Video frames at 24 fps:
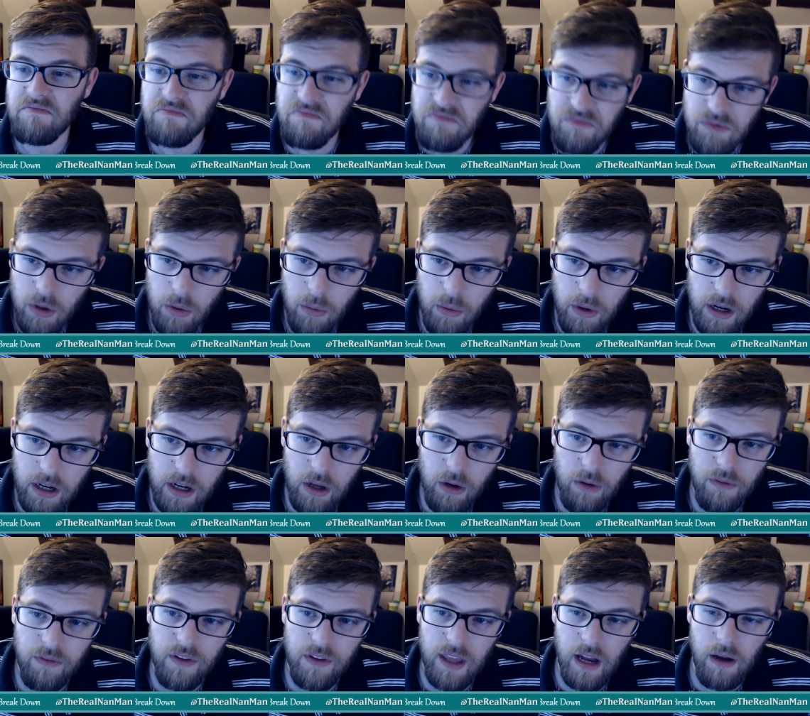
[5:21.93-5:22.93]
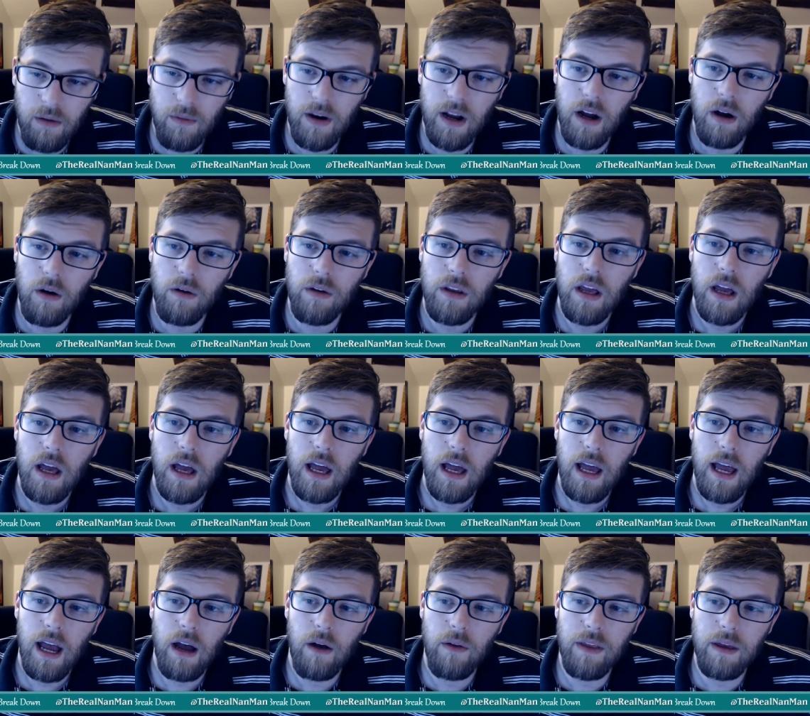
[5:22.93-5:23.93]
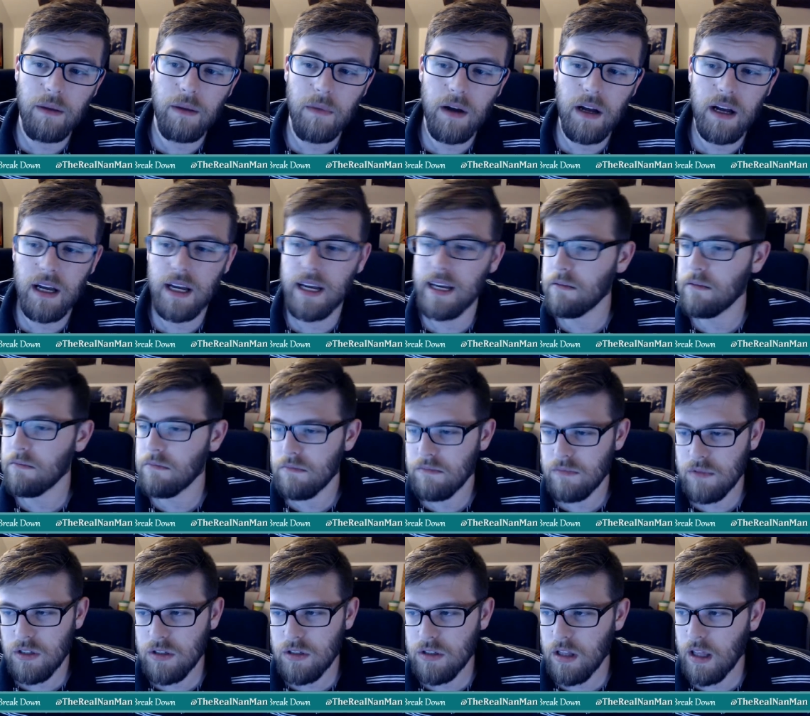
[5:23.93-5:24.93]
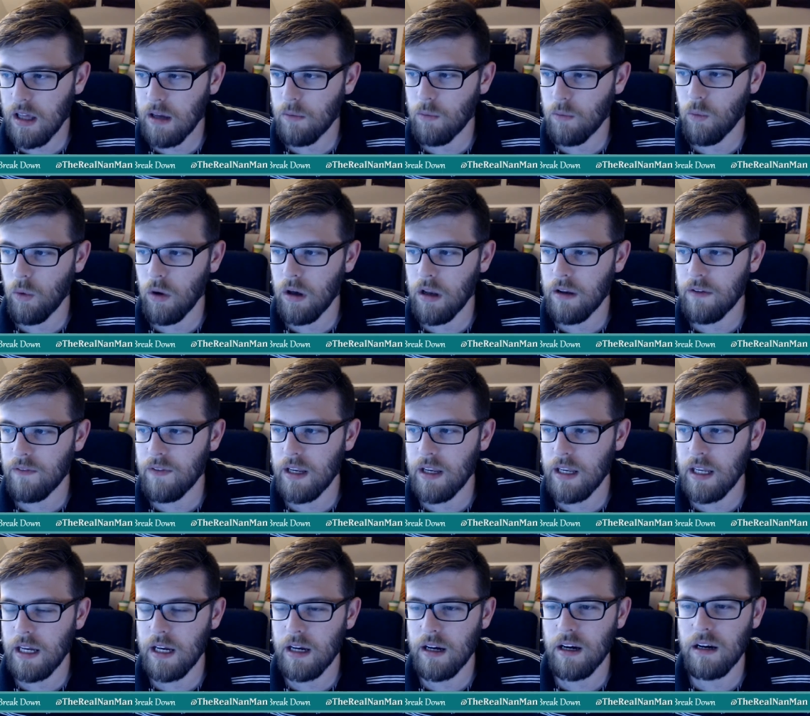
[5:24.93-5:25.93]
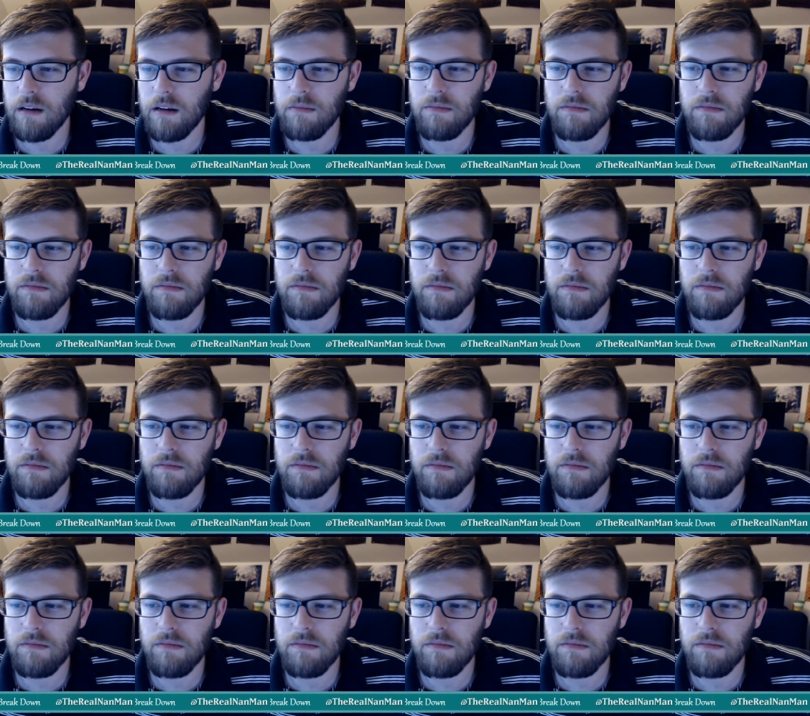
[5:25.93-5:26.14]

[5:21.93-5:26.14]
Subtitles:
So we're going to go for that route. Howling Mine, just that one of in here.